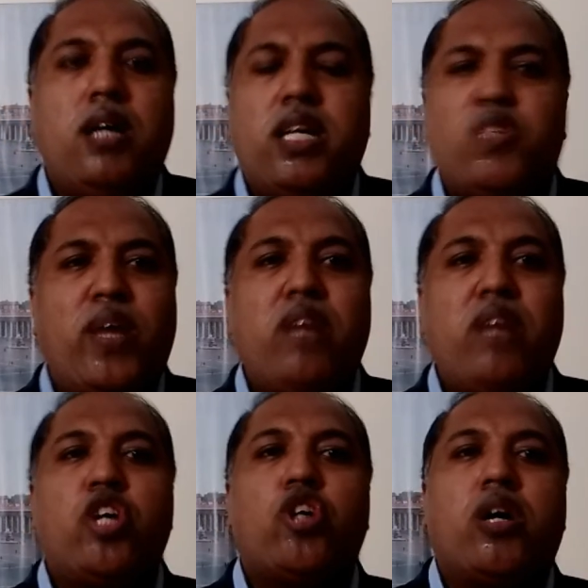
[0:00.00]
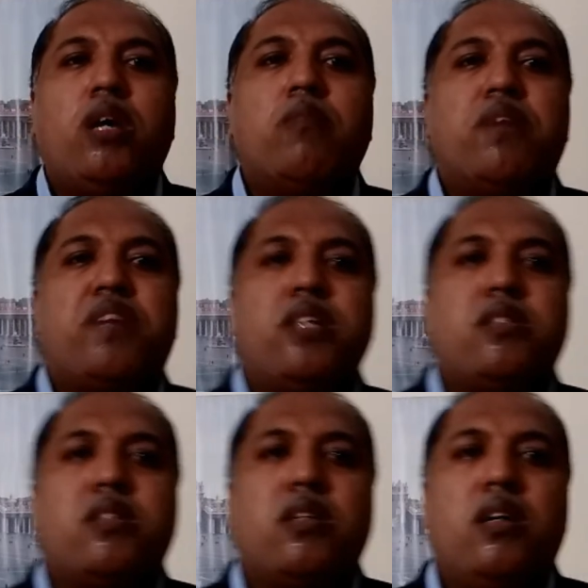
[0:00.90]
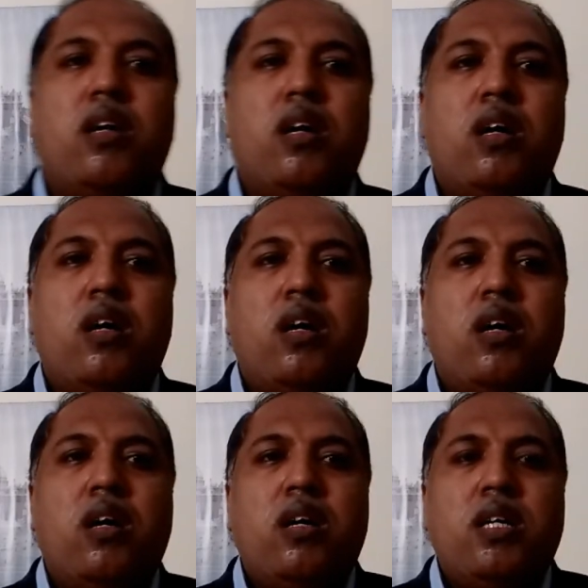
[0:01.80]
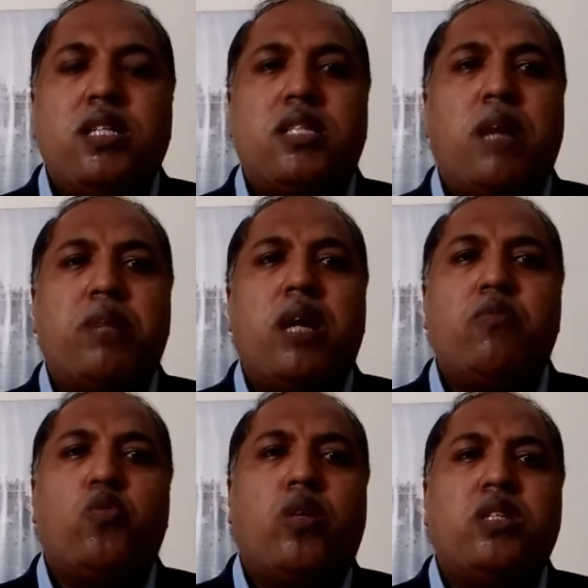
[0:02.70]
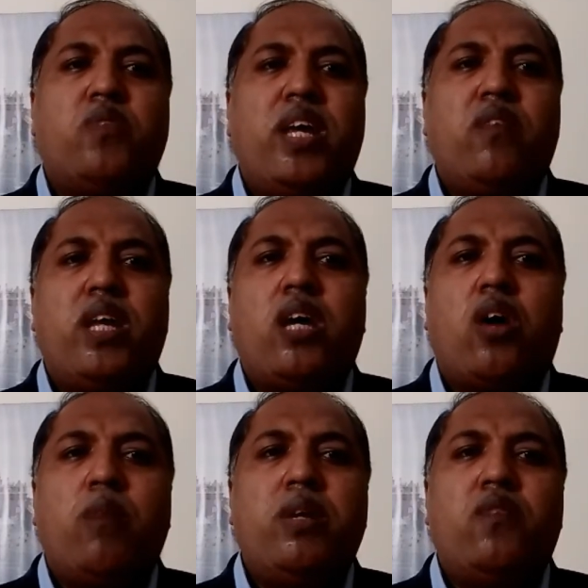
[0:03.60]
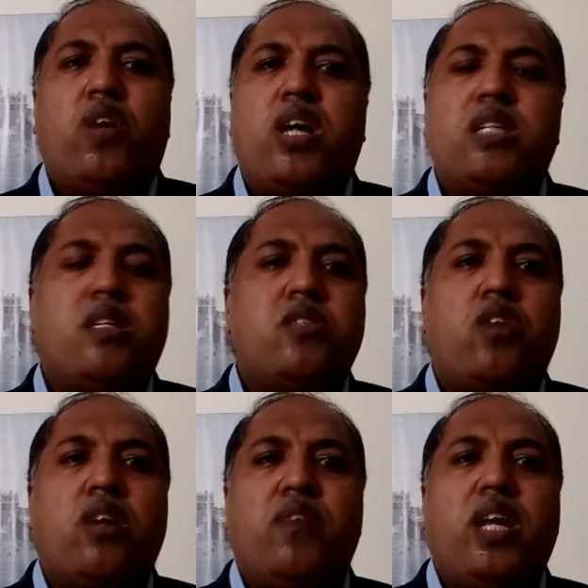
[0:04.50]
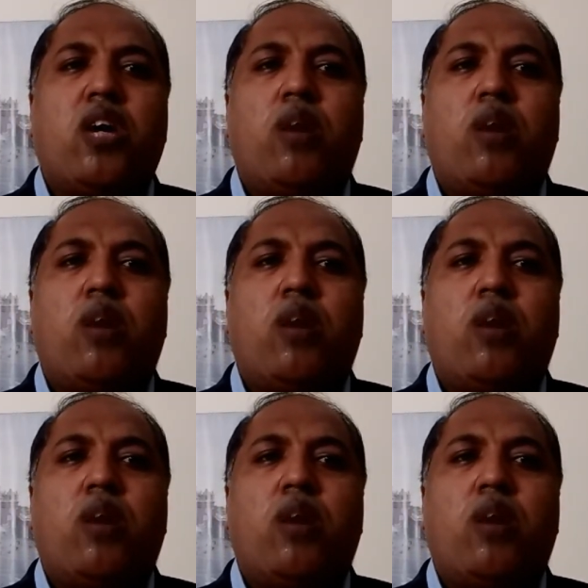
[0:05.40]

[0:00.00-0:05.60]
It's very, very shocking, my friends. Sometimes what is very, very common for us is not very